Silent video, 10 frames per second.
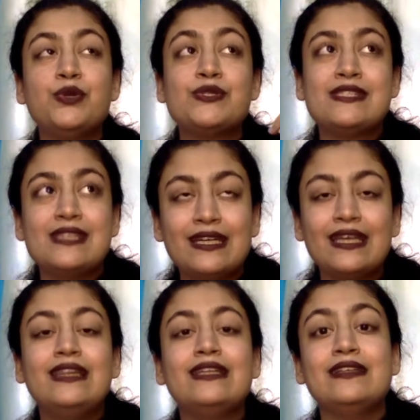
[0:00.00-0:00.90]
to sit
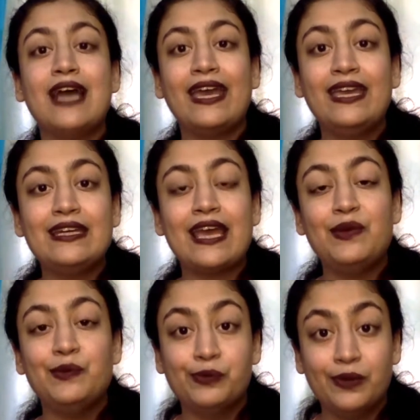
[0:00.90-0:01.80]
in the night
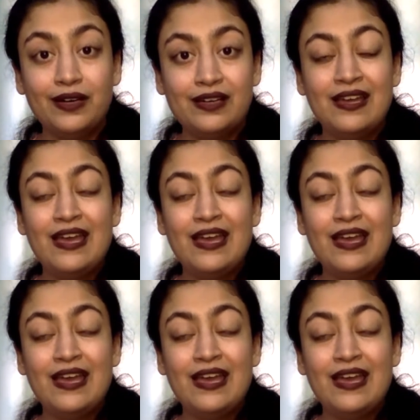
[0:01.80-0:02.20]
and work